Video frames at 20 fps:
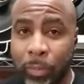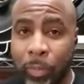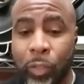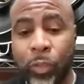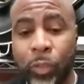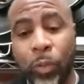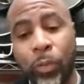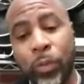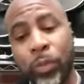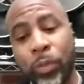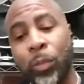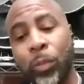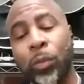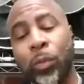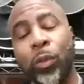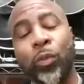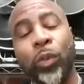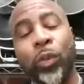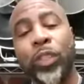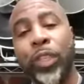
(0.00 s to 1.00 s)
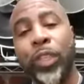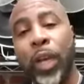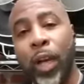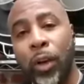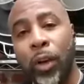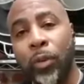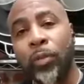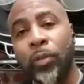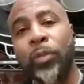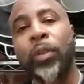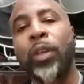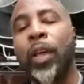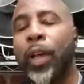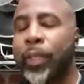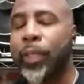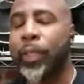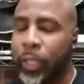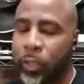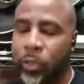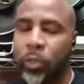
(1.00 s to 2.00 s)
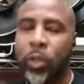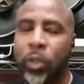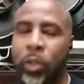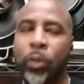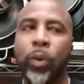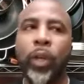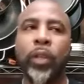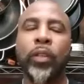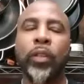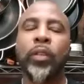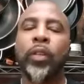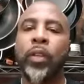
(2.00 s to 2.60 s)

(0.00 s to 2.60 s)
So for someone to reach out, I was like, you know what?